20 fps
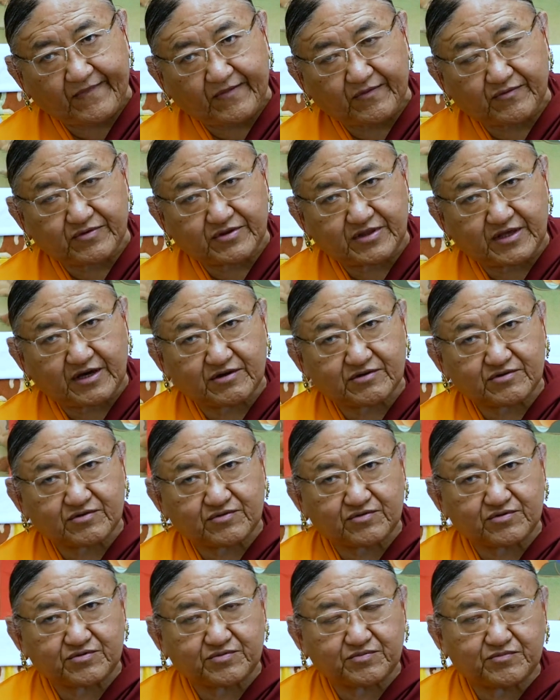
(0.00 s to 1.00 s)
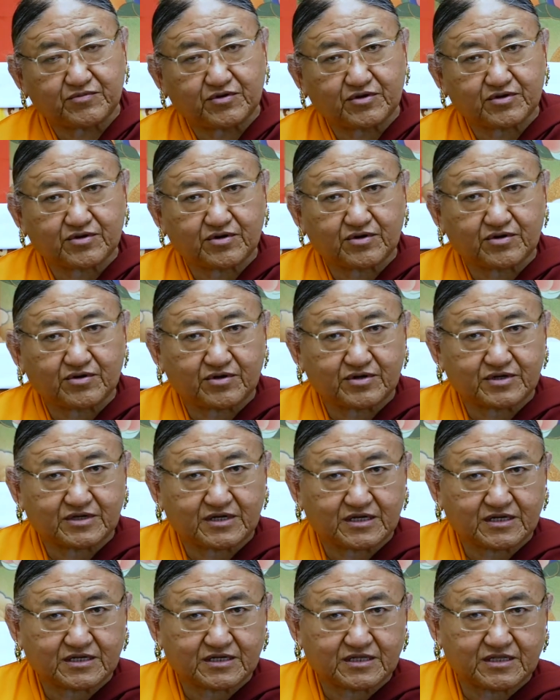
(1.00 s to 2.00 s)
without good moral
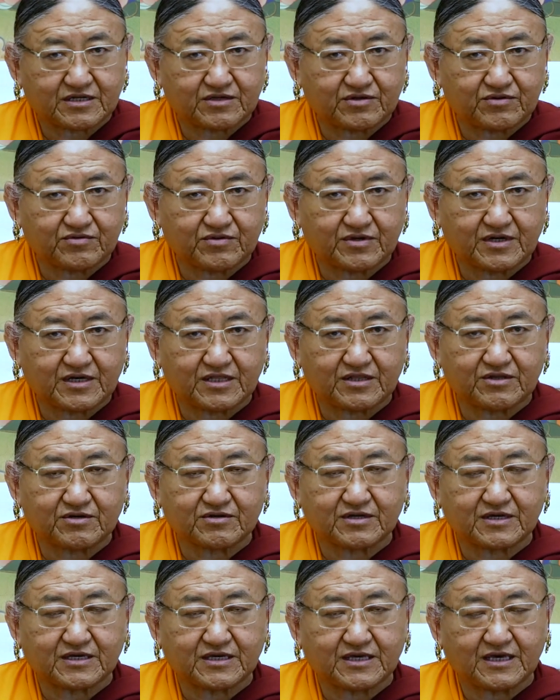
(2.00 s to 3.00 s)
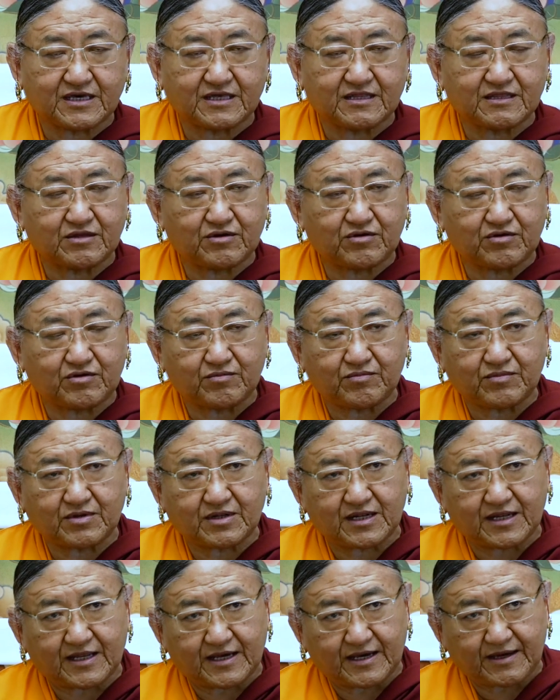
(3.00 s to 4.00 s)
conduct, that you cannot gain the
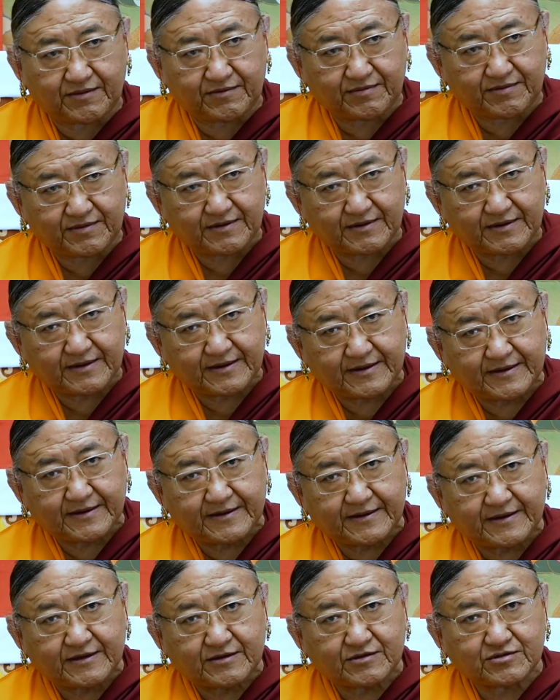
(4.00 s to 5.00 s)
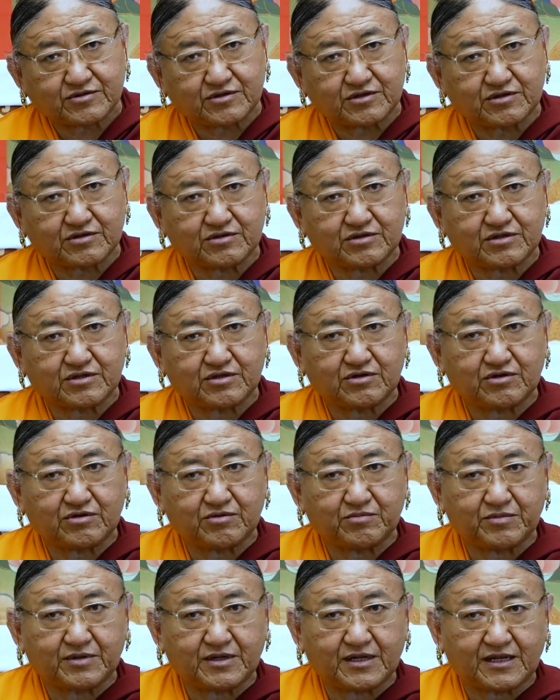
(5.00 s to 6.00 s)
human life. So the
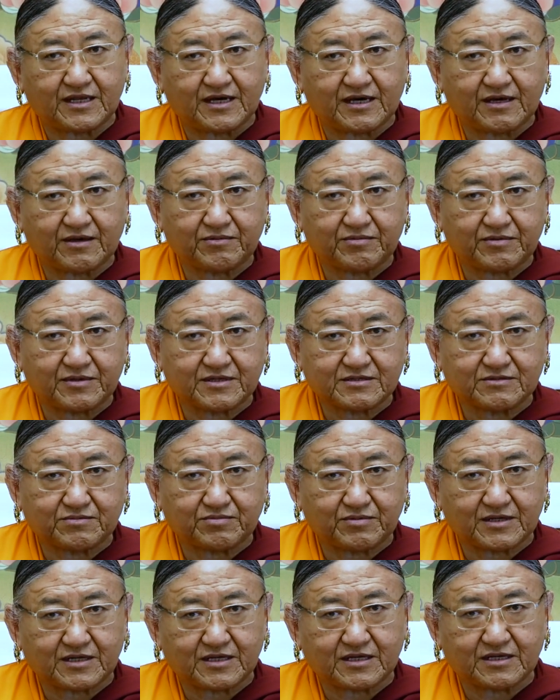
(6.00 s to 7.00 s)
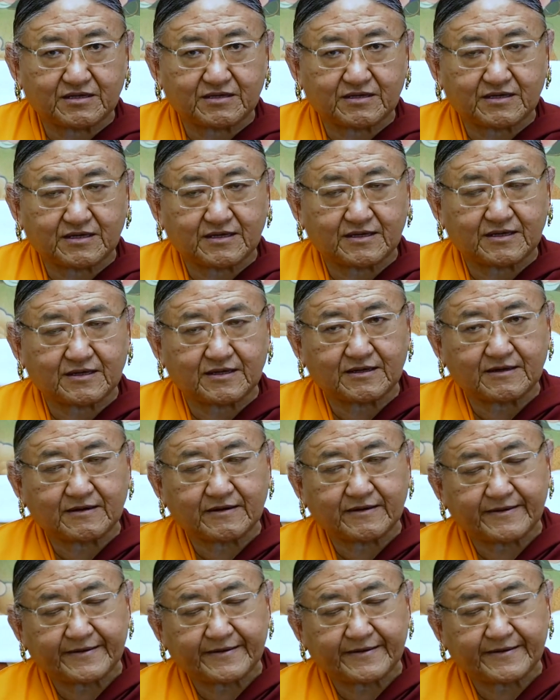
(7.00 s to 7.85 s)
human life is very